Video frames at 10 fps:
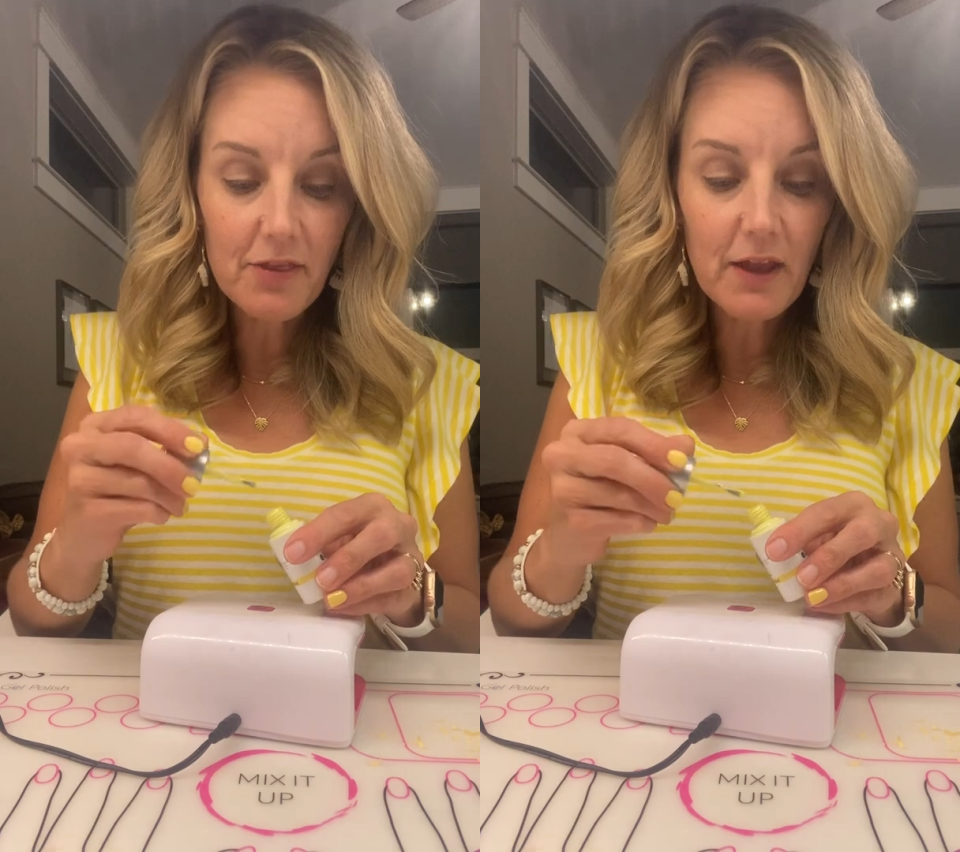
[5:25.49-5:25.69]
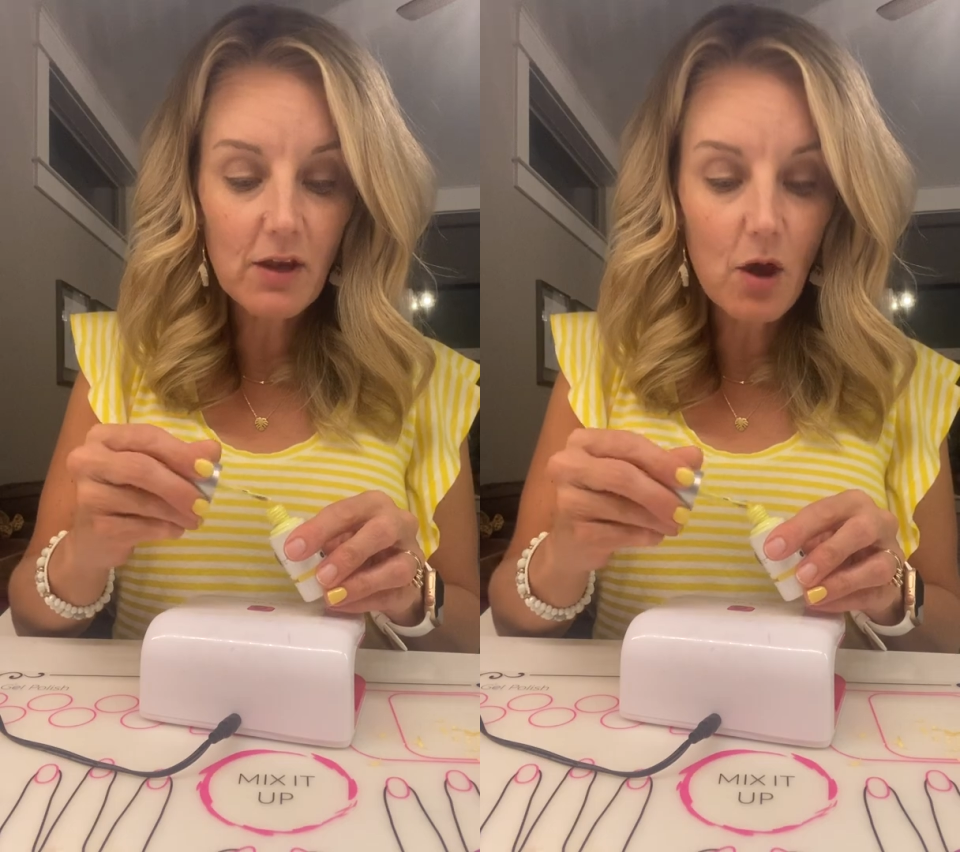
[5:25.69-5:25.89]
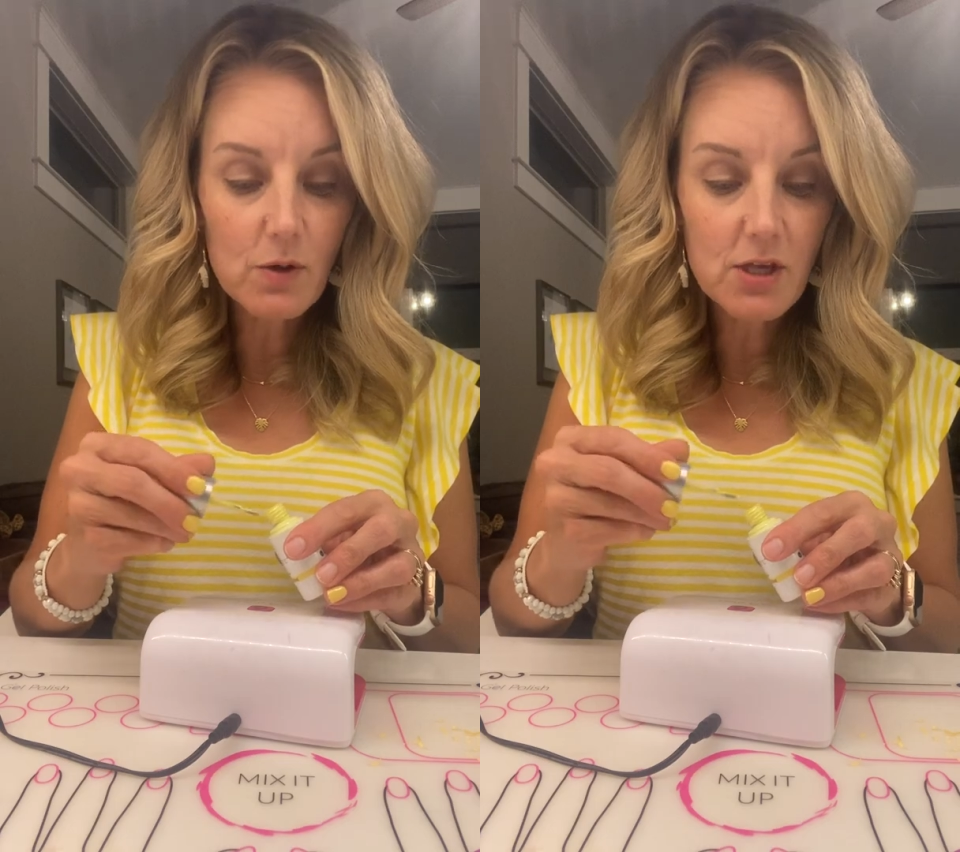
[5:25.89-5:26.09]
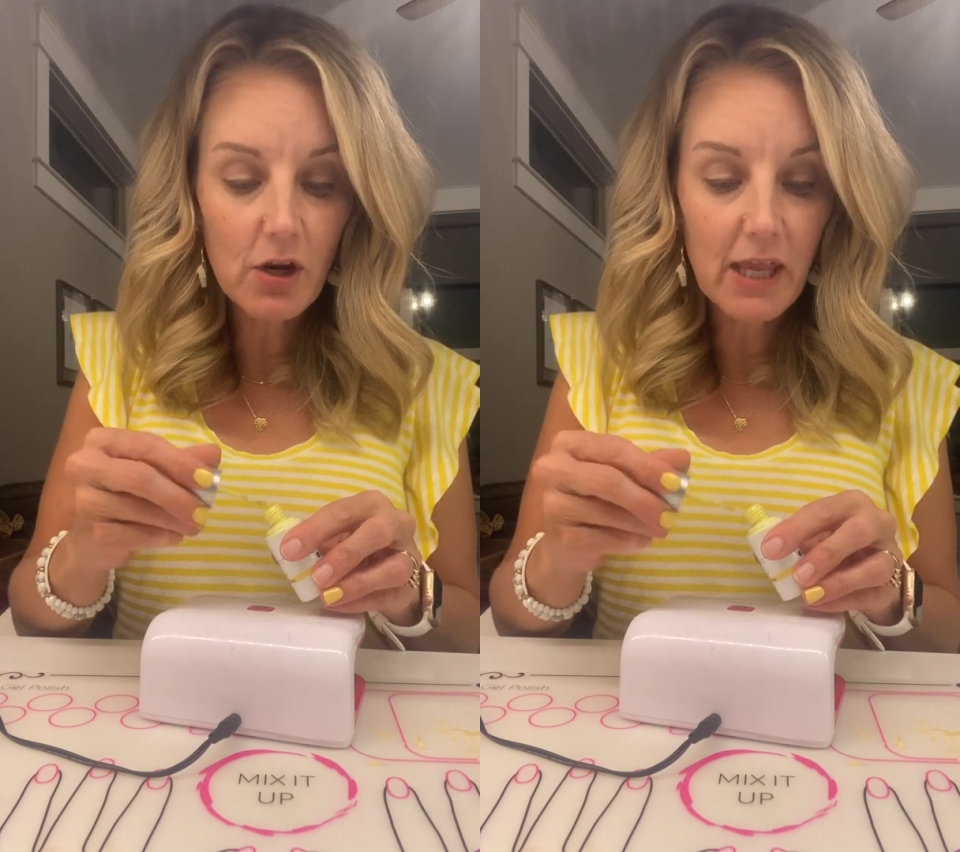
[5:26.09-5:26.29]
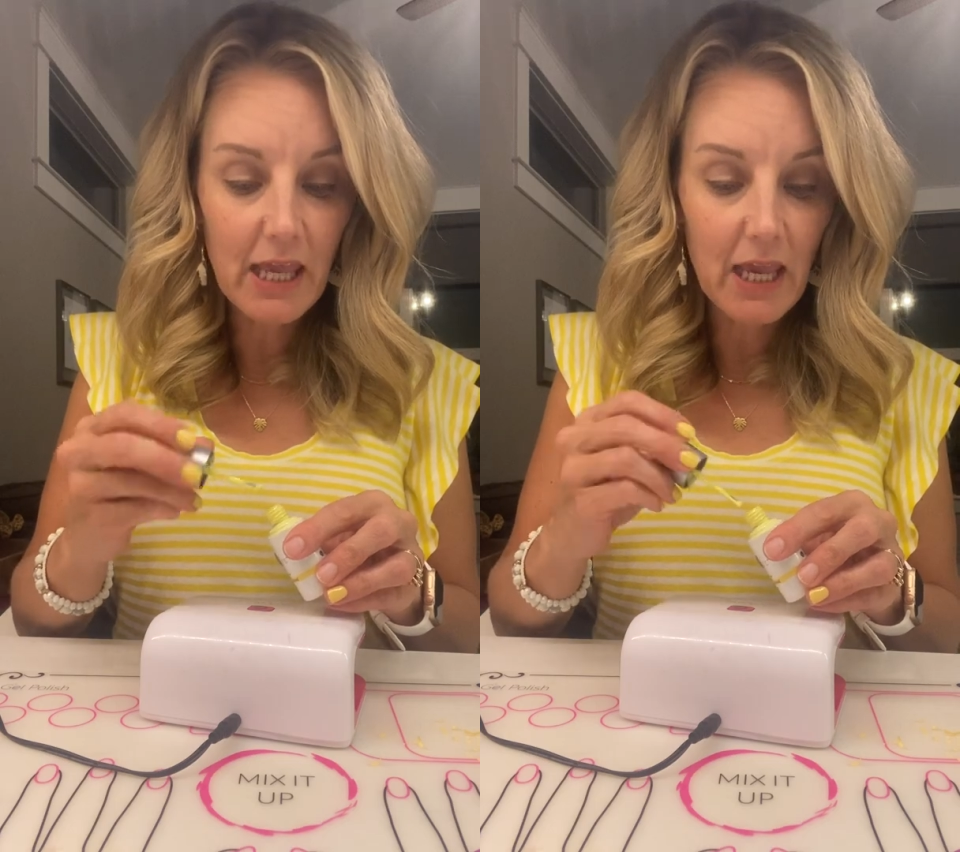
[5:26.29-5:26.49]
thin coats are
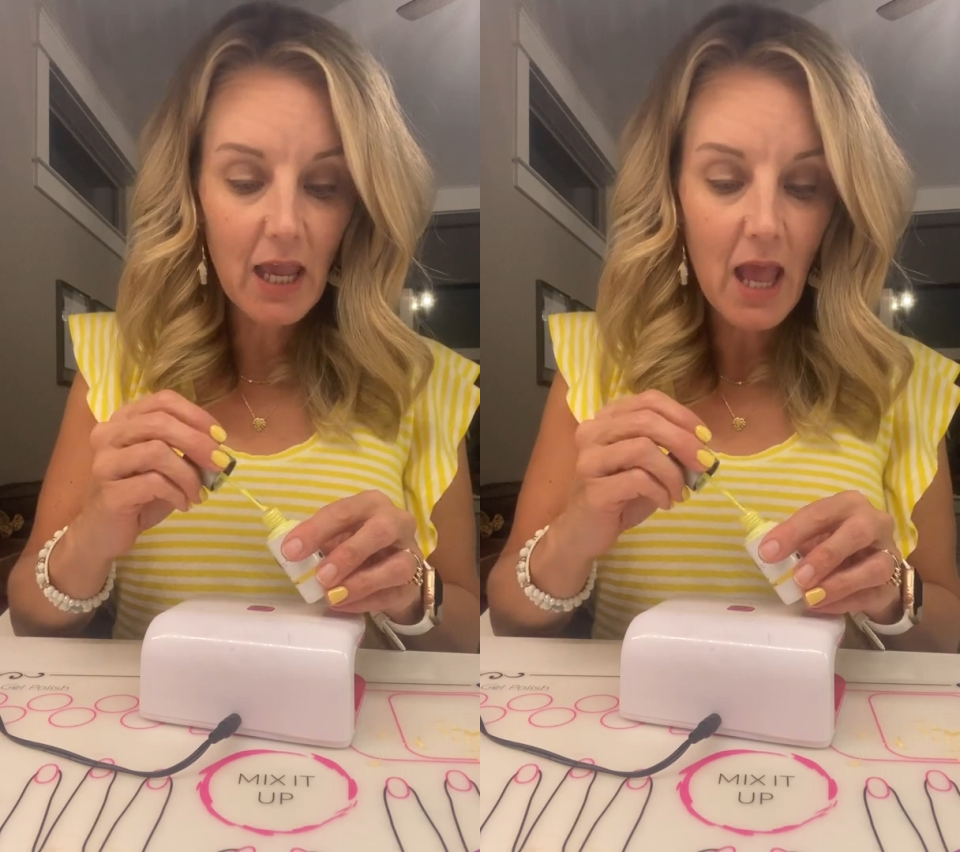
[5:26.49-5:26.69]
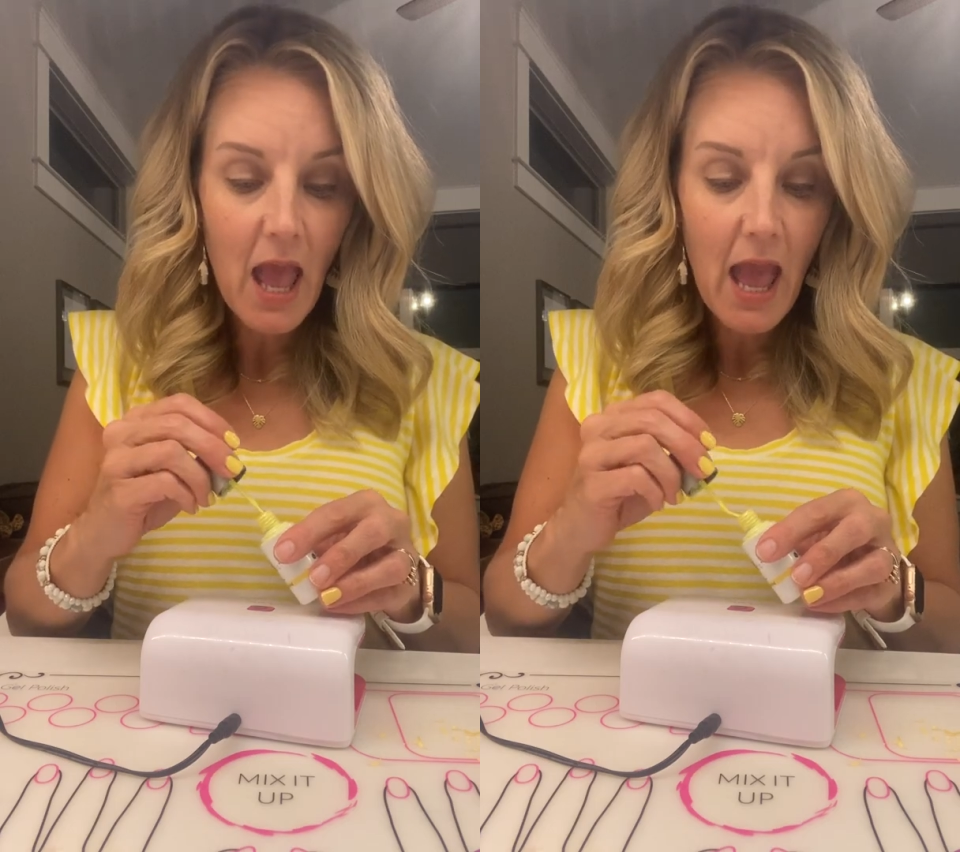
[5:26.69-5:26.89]
key,